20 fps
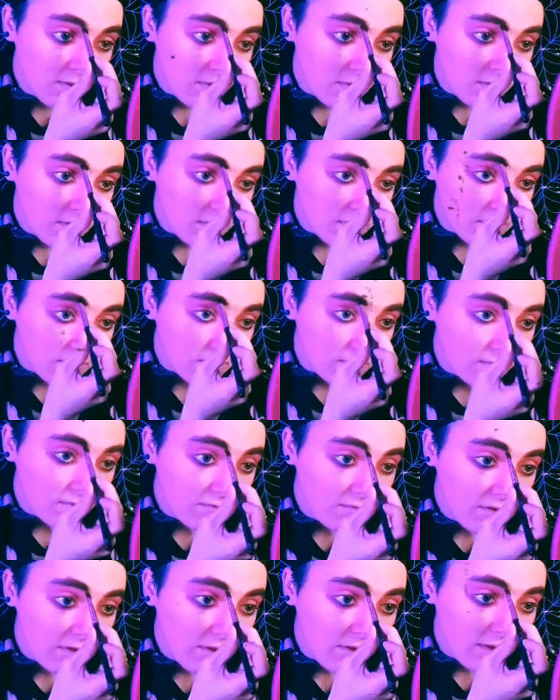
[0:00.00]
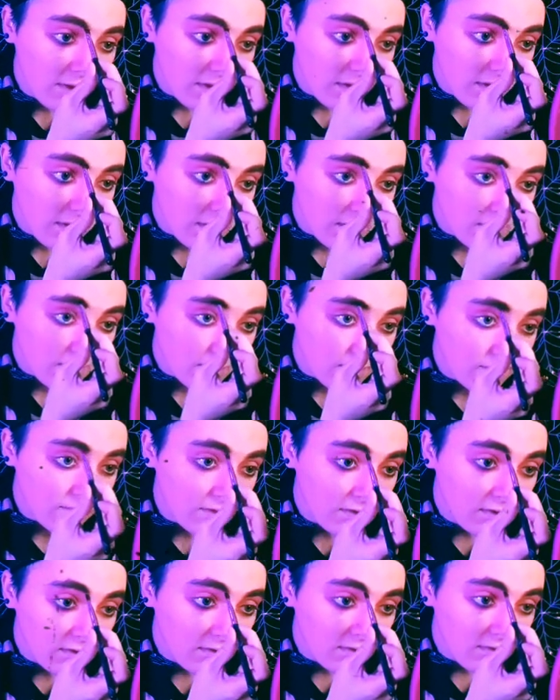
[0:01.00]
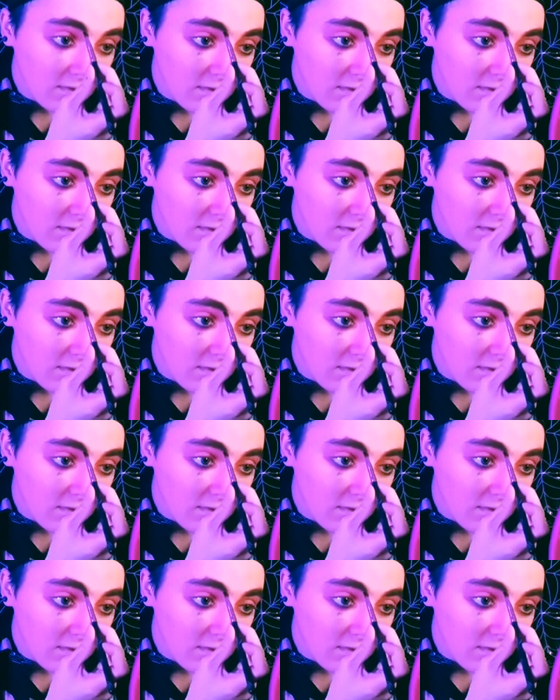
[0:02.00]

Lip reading: to the very end of it.